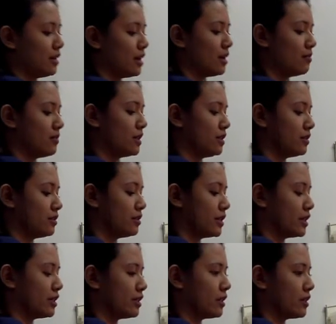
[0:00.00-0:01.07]

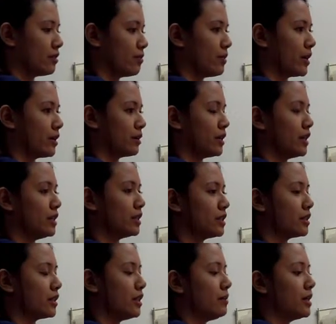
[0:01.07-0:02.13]
administering your regular
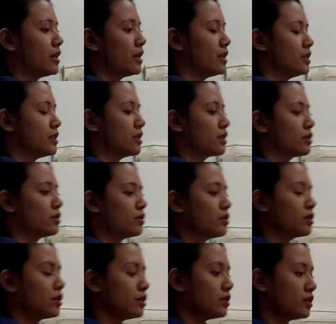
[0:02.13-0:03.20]
insulin because your
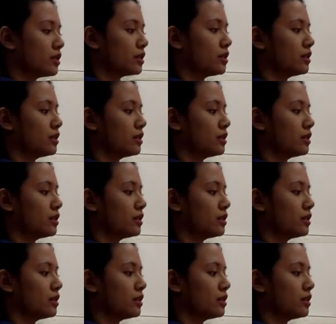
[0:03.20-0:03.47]
glucose